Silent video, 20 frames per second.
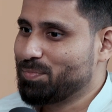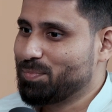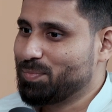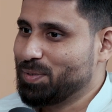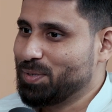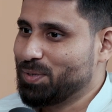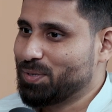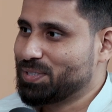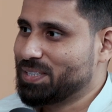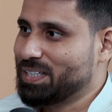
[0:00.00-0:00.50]

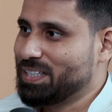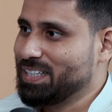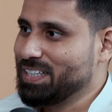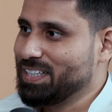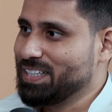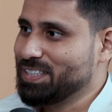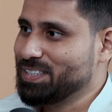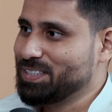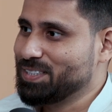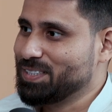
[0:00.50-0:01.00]
up in
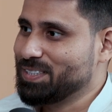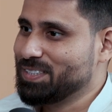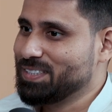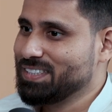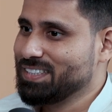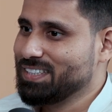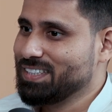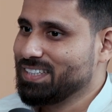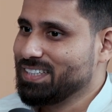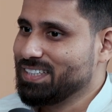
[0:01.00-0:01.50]

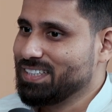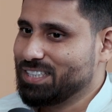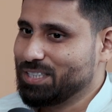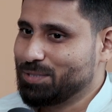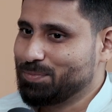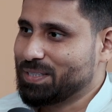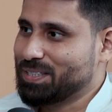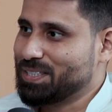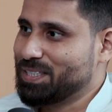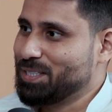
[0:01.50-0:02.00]
authentication,
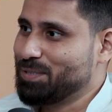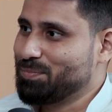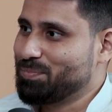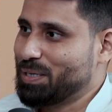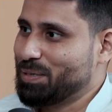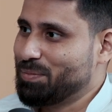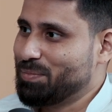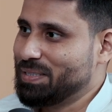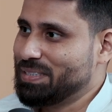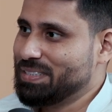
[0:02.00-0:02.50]
especially in
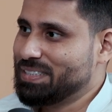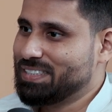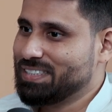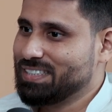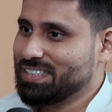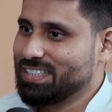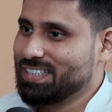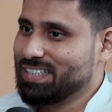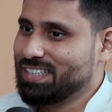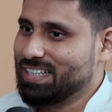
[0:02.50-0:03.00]

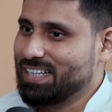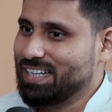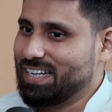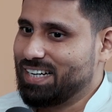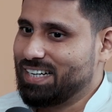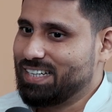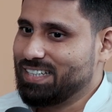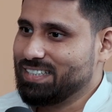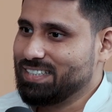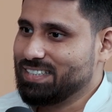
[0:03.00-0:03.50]
payments,
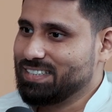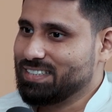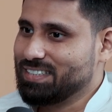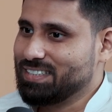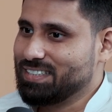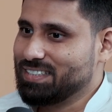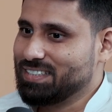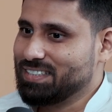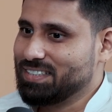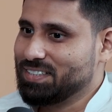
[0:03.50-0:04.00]
and
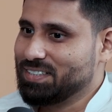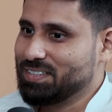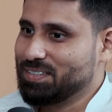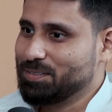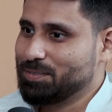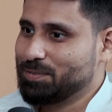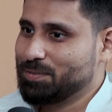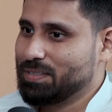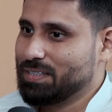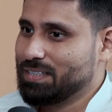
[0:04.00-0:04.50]

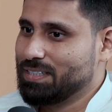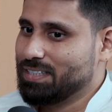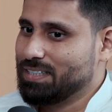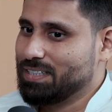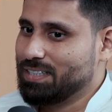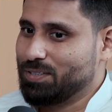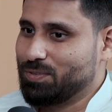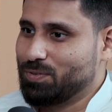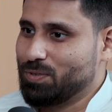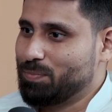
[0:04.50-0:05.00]

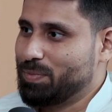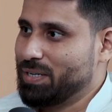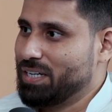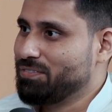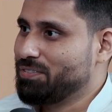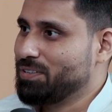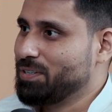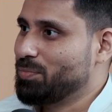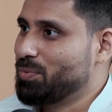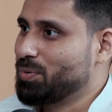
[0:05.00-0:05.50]
it will
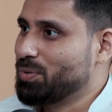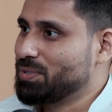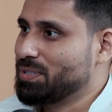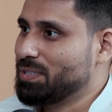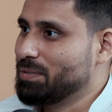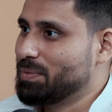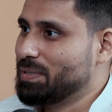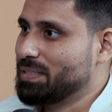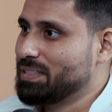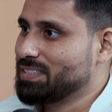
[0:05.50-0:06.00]
benefit
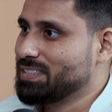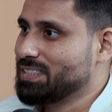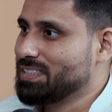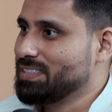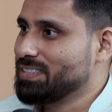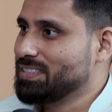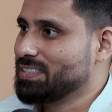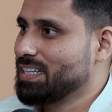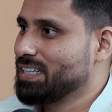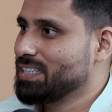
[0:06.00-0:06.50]
both the
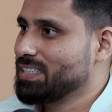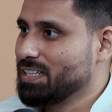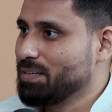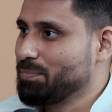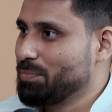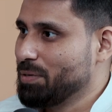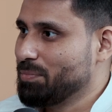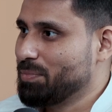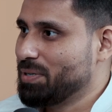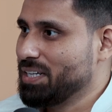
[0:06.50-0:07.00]
merchants and
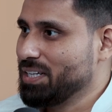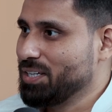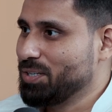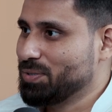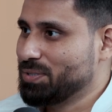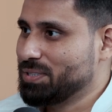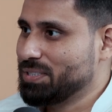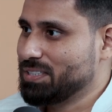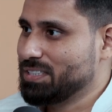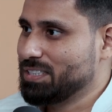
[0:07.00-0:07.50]
the payment
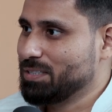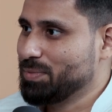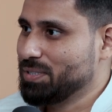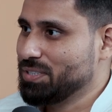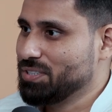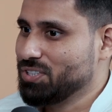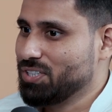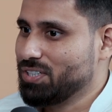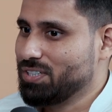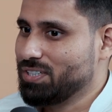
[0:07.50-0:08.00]
ecosystem in